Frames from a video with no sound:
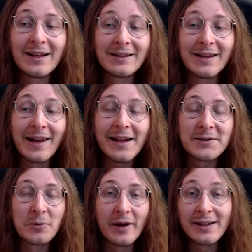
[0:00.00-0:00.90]
the
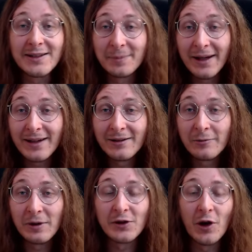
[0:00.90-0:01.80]
last one is speed,
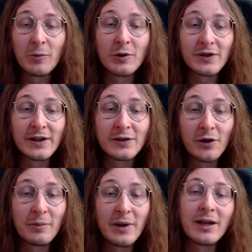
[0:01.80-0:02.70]
which obviously is going
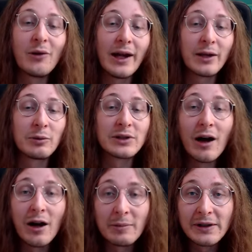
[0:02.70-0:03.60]
to be great with
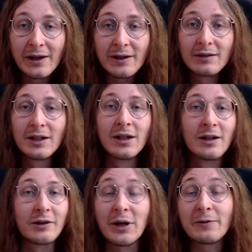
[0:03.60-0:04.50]
Arbiter.
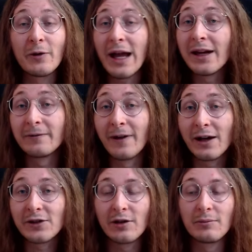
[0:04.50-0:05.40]
Great for any
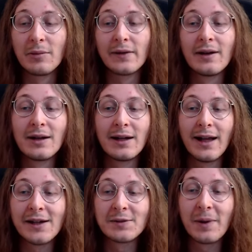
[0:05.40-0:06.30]
faction, but
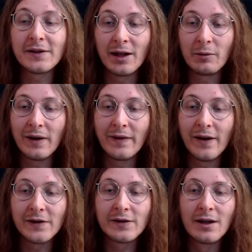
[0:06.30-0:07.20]
especially when
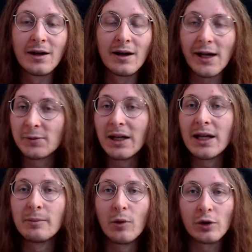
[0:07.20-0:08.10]
there's a
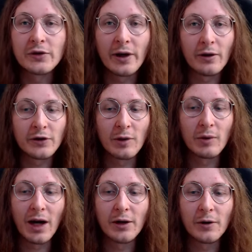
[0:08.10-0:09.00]
speed booster or some
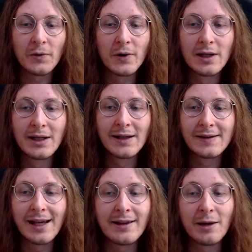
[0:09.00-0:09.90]
kind of
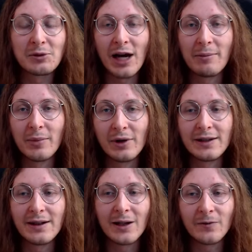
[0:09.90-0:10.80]
setup champion in
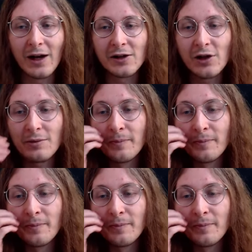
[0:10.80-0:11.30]
that faction.